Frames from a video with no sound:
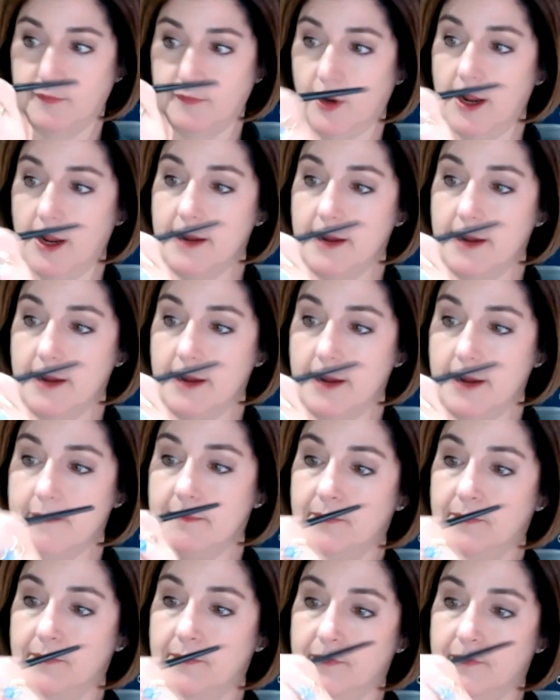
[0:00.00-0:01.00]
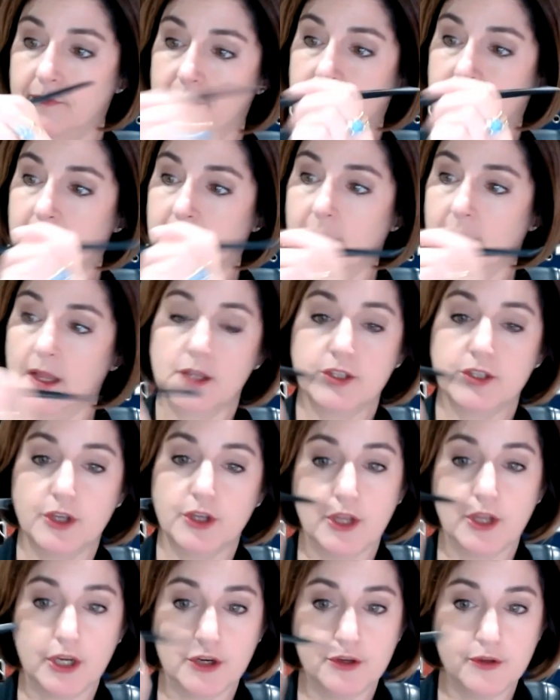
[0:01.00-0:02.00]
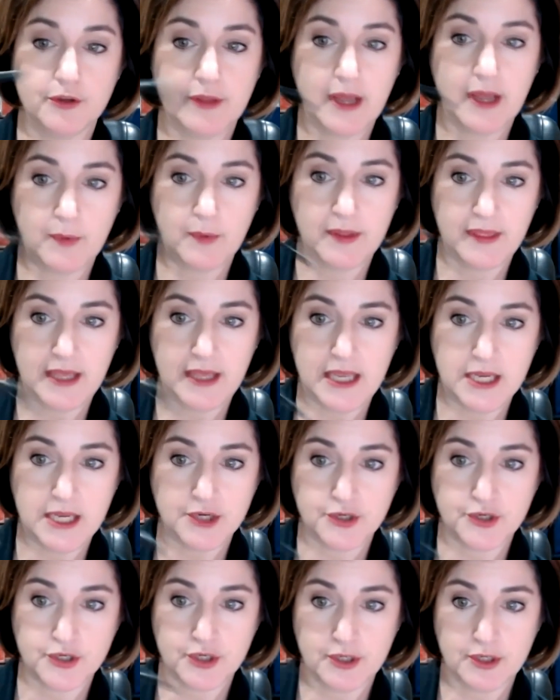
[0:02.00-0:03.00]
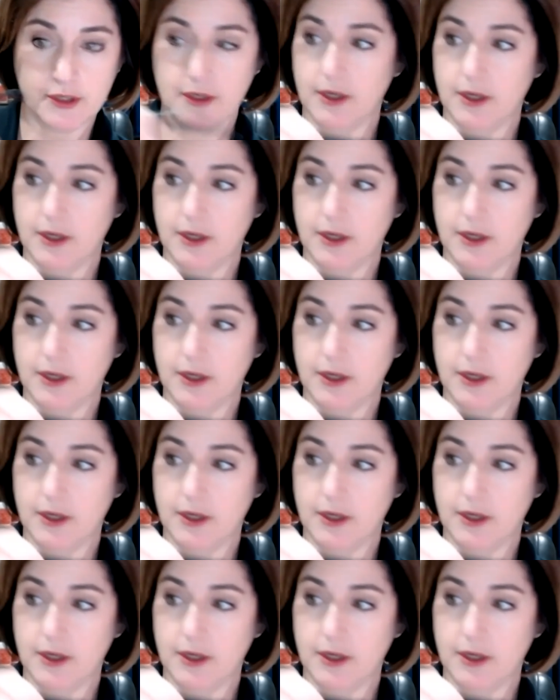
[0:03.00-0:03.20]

Okay, so you're going to do that with each